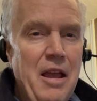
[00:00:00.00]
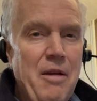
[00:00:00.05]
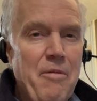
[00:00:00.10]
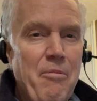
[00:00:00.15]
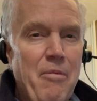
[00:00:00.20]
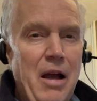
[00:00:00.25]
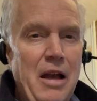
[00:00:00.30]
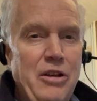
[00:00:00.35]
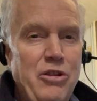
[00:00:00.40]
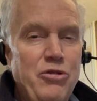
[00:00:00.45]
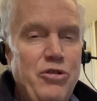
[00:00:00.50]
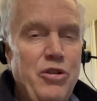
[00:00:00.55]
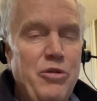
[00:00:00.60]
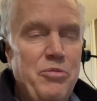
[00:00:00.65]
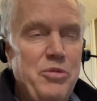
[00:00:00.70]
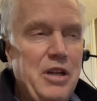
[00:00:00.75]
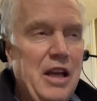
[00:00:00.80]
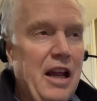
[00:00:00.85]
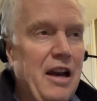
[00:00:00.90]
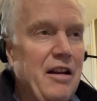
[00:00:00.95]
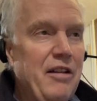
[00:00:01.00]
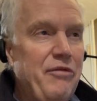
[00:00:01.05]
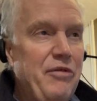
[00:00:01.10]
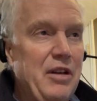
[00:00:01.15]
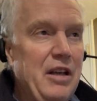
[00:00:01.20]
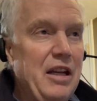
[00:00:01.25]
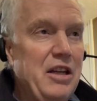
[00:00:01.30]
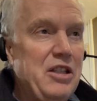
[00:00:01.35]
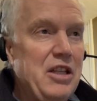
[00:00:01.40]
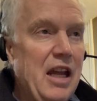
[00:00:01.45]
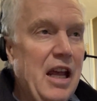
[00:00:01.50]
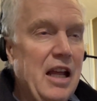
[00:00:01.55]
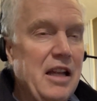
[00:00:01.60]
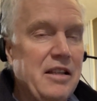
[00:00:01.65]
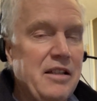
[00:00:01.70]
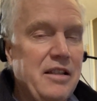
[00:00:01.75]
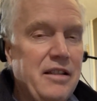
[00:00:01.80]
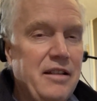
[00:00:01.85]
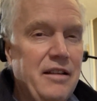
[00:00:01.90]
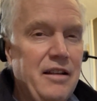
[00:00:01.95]
my YouTube channel if you get a
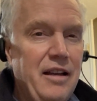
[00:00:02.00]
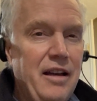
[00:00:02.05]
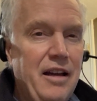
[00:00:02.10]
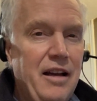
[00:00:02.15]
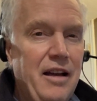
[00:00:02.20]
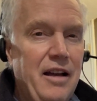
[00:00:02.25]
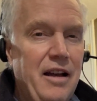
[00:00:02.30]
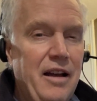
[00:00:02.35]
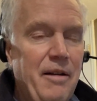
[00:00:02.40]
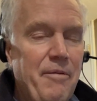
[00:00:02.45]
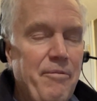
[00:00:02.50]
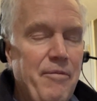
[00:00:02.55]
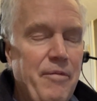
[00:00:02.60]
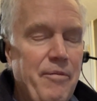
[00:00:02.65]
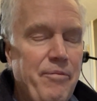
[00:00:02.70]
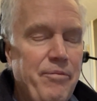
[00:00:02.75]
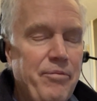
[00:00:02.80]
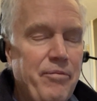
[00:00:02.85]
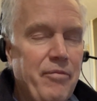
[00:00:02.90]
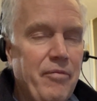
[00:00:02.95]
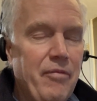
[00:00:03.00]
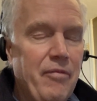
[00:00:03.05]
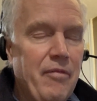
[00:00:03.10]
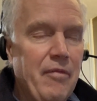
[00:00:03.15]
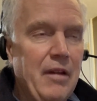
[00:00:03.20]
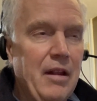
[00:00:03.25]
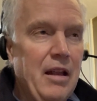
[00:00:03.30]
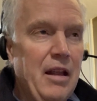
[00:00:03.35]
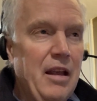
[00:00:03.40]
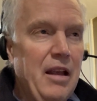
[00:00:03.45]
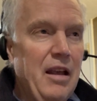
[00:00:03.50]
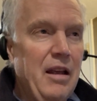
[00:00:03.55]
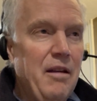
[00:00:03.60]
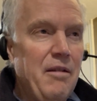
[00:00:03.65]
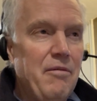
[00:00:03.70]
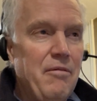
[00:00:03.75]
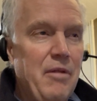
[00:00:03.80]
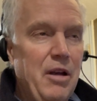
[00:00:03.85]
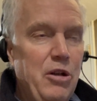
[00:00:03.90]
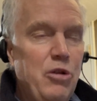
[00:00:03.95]
chance.
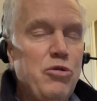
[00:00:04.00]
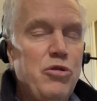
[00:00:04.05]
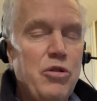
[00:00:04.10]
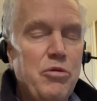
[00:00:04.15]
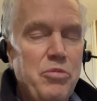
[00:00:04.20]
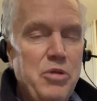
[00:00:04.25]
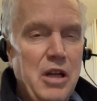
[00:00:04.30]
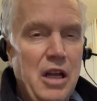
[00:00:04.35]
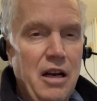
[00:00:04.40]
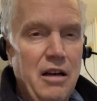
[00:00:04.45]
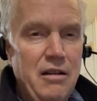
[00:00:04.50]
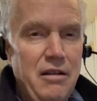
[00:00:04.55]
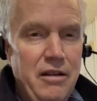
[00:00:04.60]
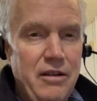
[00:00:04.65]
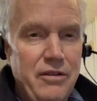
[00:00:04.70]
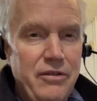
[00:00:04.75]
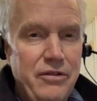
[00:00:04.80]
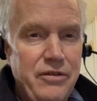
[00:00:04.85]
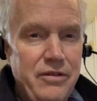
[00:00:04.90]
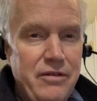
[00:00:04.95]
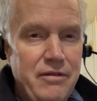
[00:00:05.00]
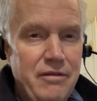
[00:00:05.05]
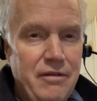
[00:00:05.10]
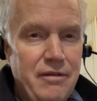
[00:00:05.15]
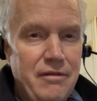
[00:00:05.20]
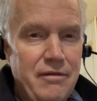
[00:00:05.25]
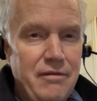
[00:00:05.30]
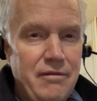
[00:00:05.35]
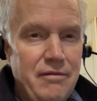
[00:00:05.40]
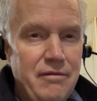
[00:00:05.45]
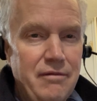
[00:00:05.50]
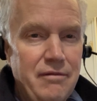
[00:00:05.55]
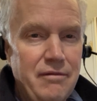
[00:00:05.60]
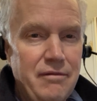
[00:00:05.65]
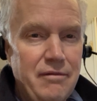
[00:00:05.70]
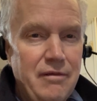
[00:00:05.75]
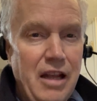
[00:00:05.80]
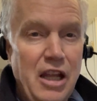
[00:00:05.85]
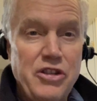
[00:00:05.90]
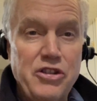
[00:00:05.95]
My YouTube channel is
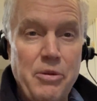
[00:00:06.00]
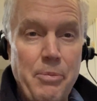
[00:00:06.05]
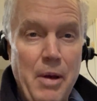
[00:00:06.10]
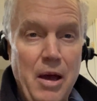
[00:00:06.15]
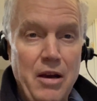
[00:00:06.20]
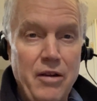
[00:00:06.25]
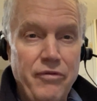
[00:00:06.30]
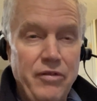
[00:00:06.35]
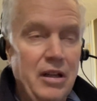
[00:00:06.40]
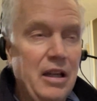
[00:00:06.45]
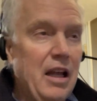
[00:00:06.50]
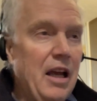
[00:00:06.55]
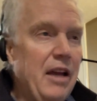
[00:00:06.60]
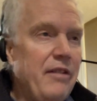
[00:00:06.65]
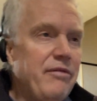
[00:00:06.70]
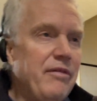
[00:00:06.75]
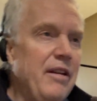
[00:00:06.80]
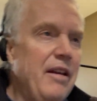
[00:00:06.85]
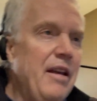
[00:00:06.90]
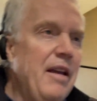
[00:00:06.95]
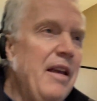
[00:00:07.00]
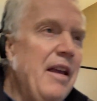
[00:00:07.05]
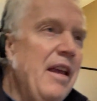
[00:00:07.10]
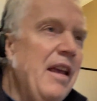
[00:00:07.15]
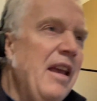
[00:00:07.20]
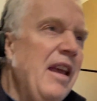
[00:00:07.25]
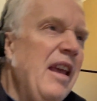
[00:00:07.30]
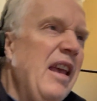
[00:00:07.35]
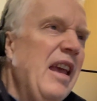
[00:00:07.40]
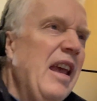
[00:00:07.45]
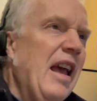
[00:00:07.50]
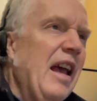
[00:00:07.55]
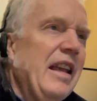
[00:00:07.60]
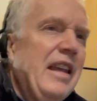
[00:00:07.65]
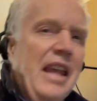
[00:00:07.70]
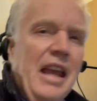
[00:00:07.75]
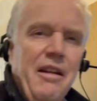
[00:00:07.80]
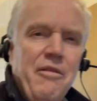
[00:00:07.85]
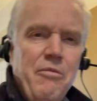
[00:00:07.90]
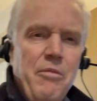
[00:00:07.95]
It's a Bountiful Life. I
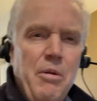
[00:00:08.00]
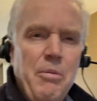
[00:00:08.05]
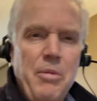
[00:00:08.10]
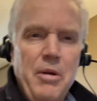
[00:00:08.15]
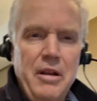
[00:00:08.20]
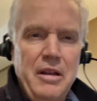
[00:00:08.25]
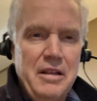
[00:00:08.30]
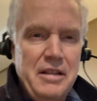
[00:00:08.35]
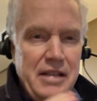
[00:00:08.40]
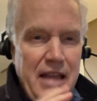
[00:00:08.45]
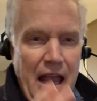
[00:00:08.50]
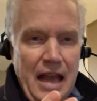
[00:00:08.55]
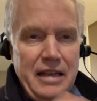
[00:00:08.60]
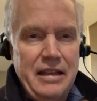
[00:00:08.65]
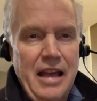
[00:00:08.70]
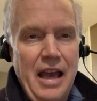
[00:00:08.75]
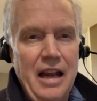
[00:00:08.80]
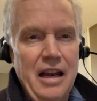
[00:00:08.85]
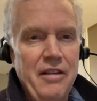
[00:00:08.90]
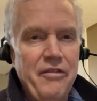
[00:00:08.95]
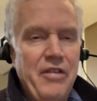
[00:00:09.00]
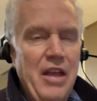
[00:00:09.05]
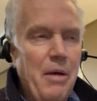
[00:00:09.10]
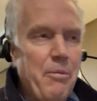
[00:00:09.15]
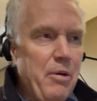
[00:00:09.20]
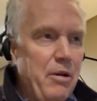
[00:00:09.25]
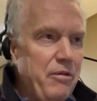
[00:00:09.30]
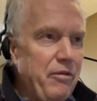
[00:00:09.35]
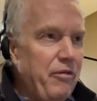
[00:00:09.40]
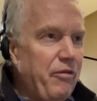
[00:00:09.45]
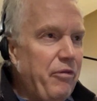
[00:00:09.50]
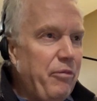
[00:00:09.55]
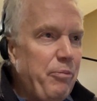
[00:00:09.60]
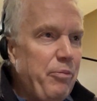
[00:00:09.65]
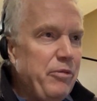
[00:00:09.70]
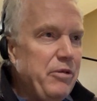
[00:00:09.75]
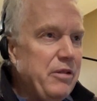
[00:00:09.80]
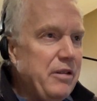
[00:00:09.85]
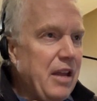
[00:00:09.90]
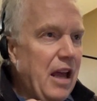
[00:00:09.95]
can't remember the exact title of that, but if you
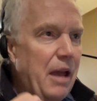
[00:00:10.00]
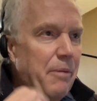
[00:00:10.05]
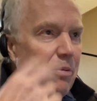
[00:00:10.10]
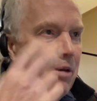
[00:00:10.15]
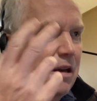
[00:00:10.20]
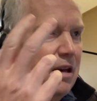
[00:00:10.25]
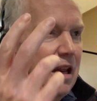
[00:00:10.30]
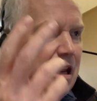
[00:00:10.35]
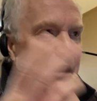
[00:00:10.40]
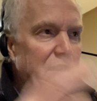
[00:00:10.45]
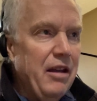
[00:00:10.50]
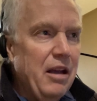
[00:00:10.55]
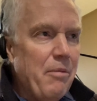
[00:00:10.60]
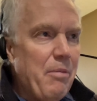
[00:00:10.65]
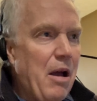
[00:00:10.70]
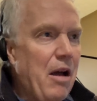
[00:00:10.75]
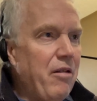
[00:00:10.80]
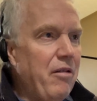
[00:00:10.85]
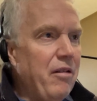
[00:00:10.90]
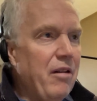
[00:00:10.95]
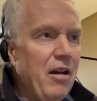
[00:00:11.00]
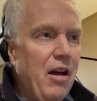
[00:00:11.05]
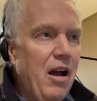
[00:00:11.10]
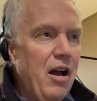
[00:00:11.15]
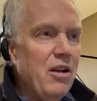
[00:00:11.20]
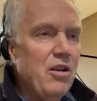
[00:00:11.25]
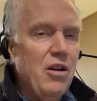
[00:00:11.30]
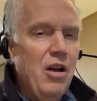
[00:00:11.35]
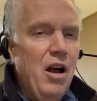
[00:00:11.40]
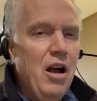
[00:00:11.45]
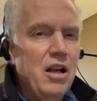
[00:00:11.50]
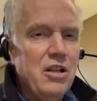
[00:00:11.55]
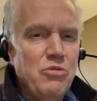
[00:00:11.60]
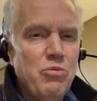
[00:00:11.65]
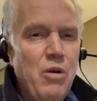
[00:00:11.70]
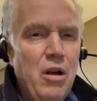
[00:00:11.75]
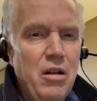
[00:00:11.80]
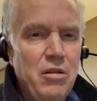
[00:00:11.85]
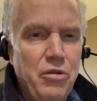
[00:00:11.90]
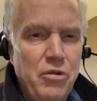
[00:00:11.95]
type in anything about
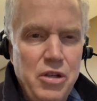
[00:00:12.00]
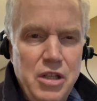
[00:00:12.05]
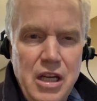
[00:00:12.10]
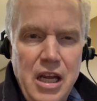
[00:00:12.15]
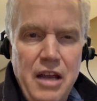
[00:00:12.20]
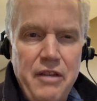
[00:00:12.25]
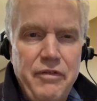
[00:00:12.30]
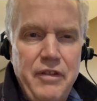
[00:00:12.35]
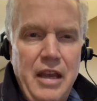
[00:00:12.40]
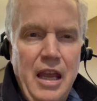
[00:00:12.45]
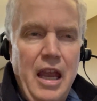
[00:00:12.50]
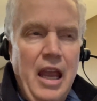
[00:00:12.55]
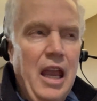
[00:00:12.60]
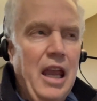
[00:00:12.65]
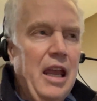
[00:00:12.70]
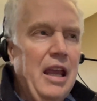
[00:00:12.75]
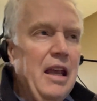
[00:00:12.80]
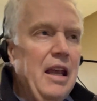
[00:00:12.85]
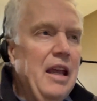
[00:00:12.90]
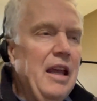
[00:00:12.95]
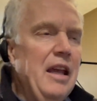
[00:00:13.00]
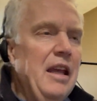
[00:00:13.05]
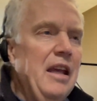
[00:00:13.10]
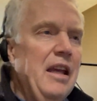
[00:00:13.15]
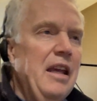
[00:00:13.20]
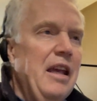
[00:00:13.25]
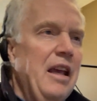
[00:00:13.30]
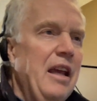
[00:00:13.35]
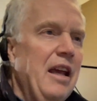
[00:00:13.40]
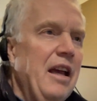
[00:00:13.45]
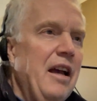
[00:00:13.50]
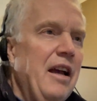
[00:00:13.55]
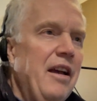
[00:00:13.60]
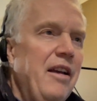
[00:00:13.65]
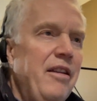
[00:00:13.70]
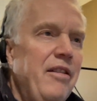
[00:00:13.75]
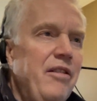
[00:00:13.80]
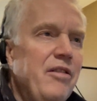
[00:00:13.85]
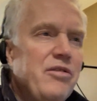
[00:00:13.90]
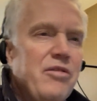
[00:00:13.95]
Oswald or JFK,
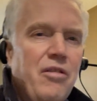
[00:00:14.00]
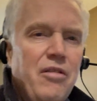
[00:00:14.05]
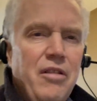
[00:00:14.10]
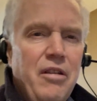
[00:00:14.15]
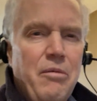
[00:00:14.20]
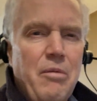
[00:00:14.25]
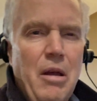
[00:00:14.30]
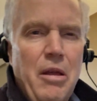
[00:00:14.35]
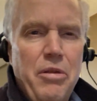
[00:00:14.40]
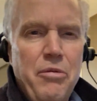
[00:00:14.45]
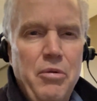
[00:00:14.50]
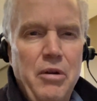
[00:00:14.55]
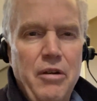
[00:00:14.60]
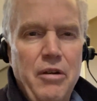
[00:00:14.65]
there's only about